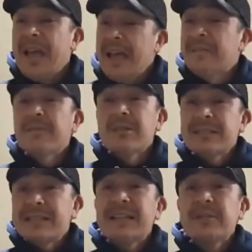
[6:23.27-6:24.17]
every
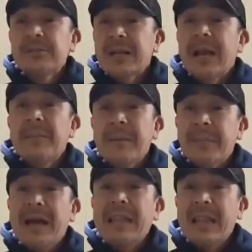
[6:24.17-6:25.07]
single time in
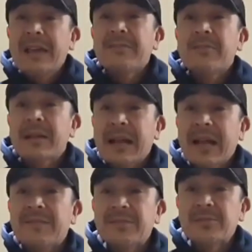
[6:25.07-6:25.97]
my life when I
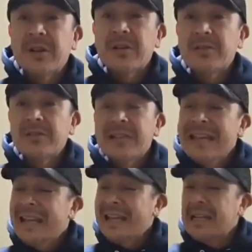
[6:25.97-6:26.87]
have struggled,
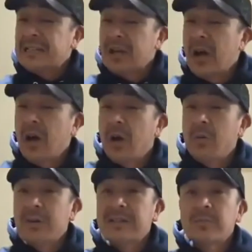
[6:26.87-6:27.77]
it has
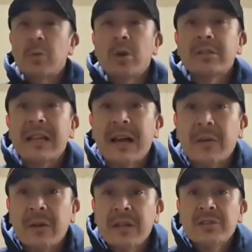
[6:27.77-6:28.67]
always worked
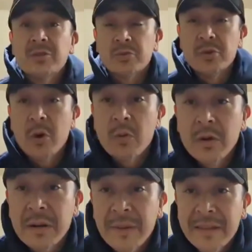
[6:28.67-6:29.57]
out, so don't
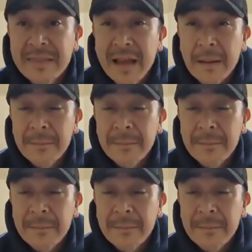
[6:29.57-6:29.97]
worry about that.